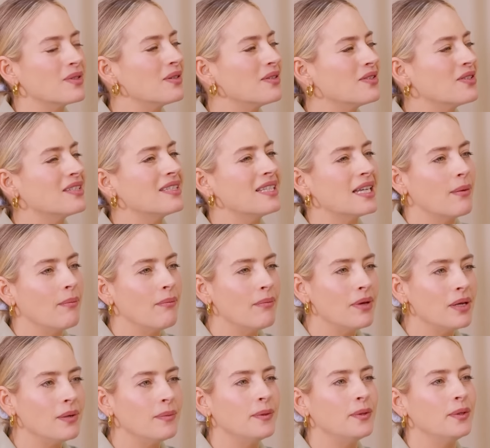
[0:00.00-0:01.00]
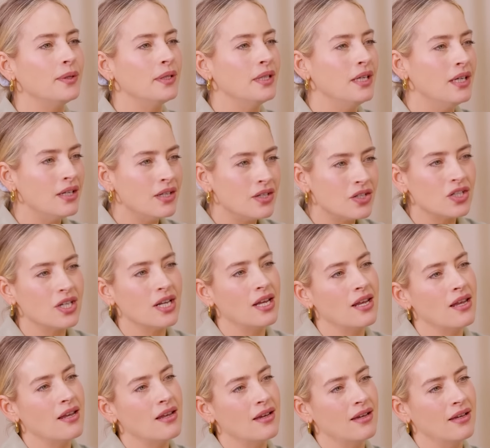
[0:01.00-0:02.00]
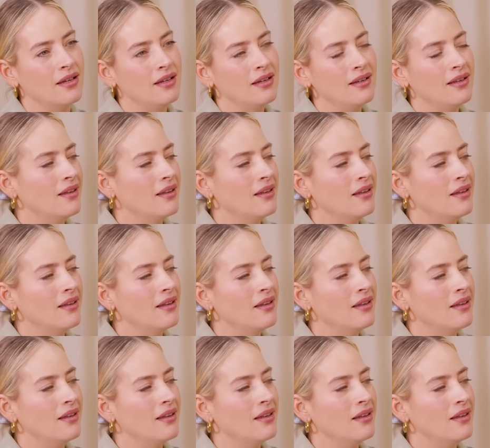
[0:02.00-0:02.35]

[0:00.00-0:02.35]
So it's just like minimal, chic.